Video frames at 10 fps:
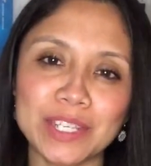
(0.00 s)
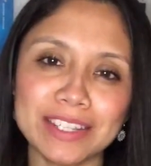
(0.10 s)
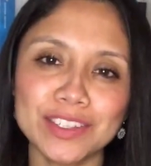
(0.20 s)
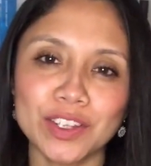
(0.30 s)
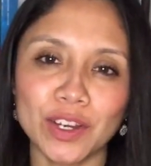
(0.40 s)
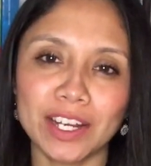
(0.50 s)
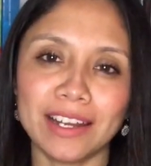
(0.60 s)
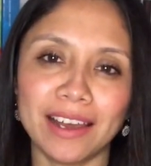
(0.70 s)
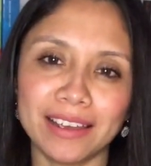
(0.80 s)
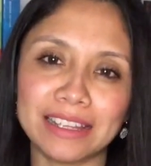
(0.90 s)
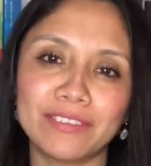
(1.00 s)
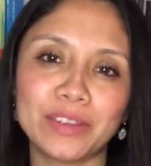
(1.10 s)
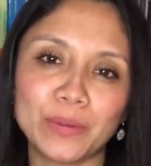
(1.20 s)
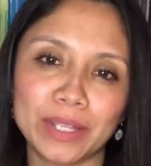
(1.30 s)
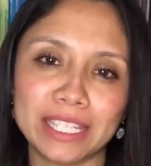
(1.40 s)
get started, I
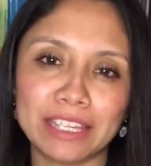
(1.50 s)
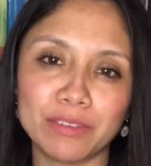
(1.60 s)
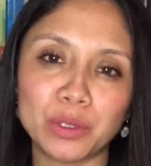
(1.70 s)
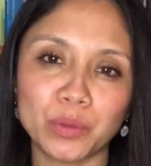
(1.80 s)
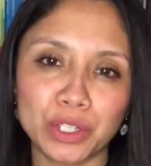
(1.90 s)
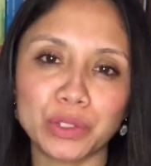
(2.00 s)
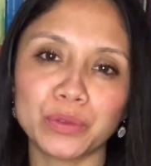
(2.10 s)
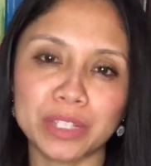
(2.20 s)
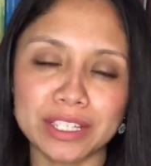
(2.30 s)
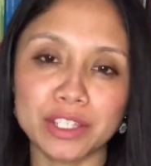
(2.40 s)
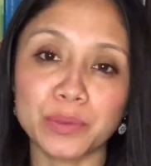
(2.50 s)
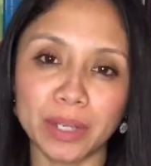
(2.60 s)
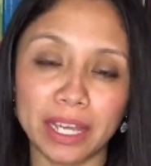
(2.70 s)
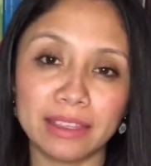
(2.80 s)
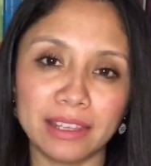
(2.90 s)
definitely want to give you 3 good reasons why
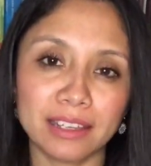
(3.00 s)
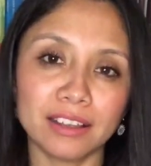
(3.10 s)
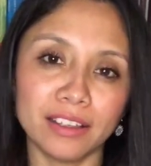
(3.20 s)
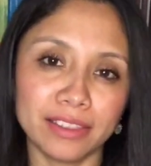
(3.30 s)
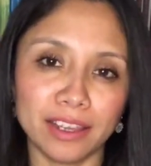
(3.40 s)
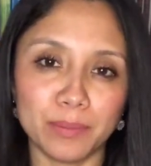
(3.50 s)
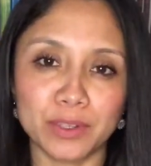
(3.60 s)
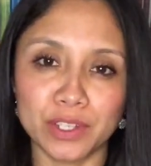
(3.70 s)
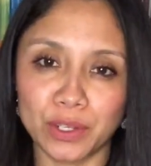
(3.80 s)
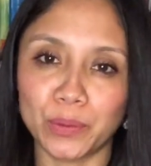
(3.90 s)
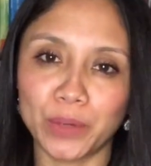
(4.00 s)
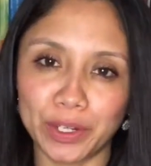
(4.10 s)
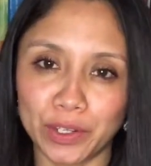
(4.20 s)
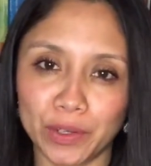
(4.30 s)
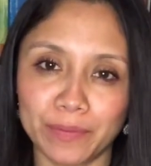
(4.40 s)
I think cloth diapers are the way
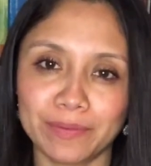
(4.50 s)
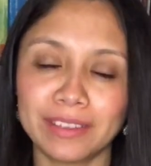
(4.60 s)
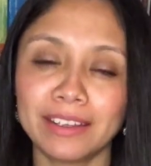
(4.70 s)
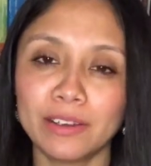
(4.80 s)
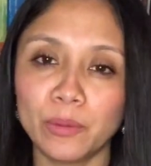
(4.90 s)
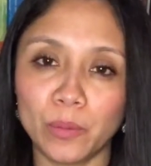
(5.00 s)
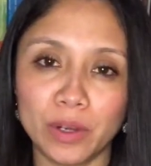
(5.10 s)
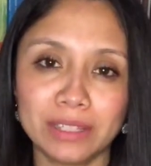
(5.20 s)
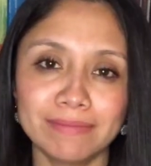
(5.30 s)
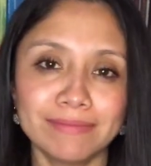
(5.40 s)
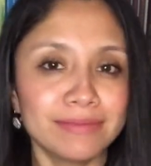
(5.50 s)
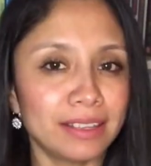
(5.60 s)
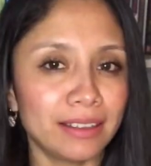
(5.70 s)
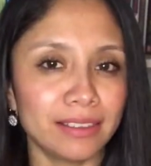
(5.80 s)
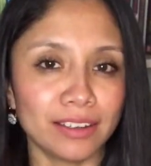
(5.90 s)
to go. 1,
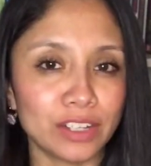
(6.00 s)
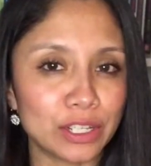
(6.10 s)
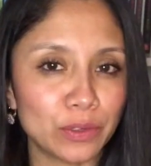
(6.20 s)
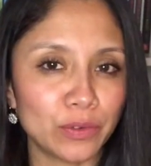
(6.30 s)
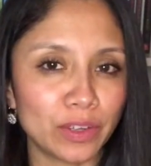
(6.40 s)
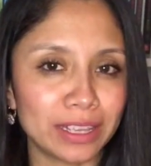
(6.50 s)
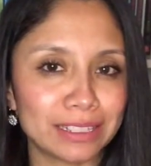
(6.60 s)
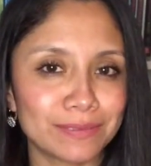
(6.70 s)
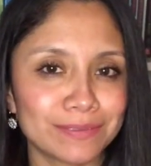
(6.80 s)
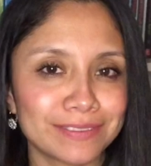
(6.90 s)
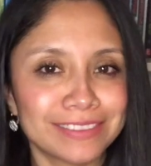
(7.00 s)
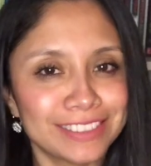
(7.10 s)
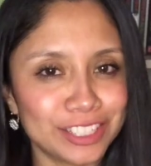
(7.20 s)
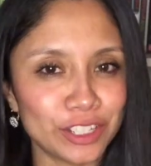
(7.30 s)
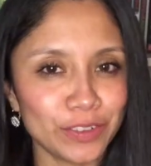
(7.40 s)
they're eco-friendly.
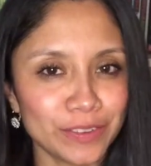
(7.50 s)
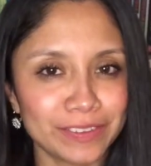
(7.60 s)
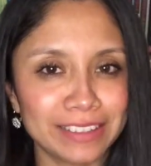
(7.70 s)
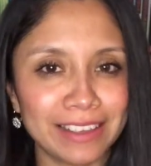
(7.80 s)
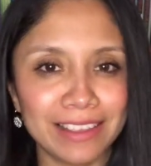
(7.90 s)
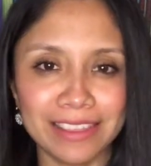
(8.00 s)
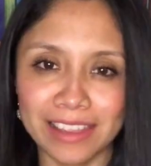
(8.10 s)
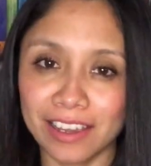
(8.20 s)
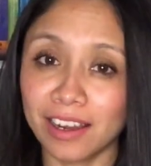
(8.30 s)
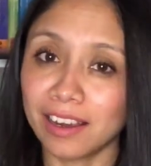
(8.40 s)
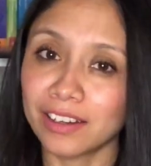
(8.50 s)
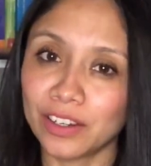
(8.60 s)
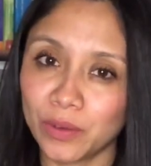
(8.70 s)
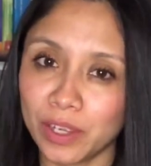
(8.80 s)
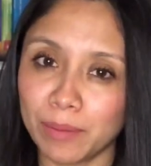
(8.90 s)
2, there are
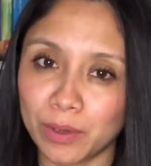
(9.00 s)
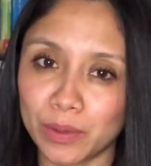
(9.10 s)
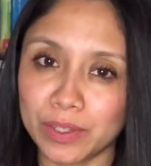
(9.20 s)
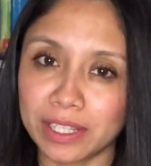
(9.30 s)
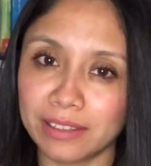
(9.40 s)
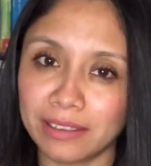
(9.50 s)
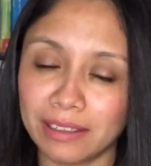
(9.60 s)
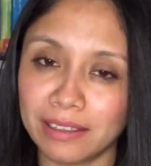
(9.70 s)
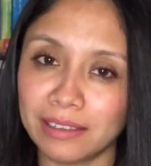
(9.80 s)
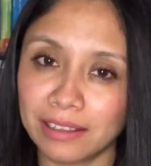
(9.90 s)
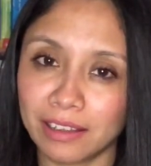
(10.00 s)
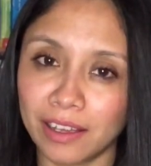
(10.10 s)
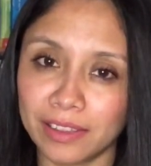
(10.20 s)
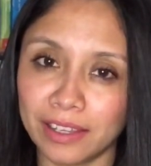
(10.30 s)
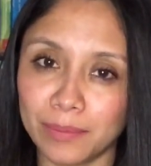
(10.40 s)
no chemicals in the
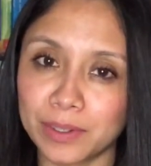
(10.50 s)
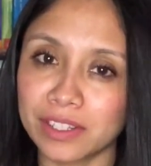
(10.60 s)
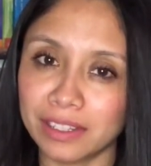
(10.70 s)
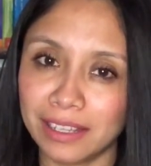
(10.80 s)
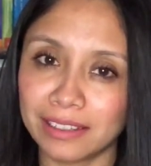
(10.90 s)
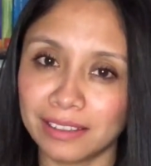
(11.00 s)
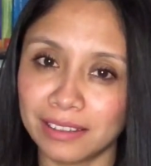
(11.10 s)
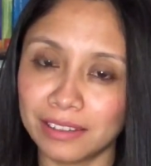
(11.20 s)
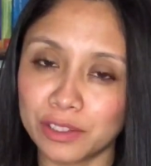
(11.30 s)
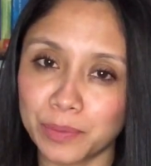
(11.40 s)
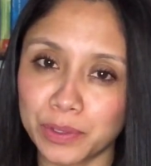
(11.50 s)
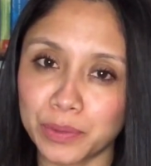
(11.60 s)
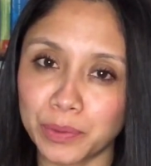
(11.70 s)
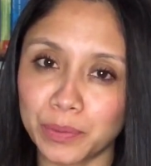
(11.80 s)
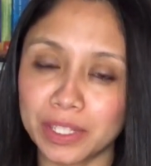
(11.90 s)
cloth diapers, unlike the
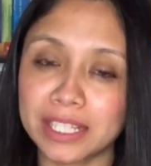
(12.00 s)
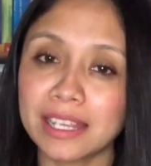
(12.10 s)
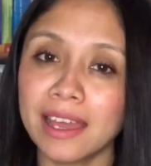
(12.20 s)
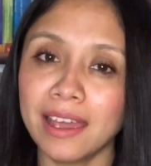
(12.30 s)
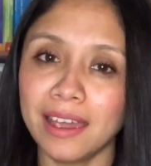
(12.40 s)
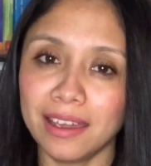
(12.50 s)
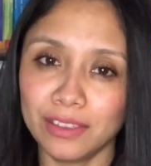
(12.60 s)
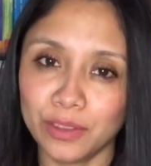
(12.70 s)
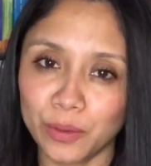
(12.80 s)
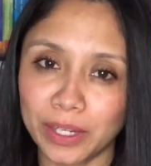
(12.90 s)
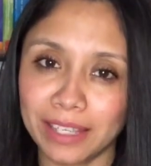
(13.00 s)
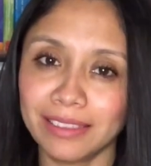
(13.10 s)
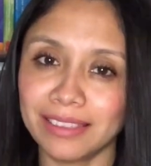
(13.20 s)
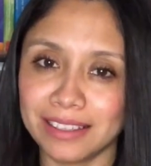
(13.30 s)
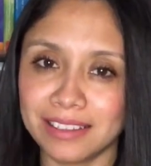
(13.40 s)
disposable ones. And 3,
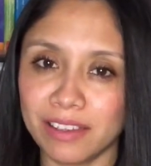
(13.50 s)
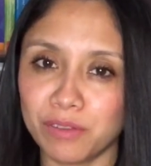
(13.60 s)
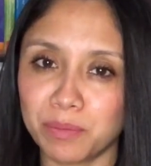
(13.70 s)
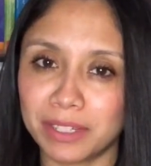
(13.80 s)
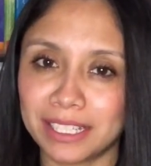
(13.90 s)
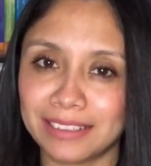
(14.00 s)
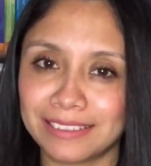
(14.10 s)
they save you money.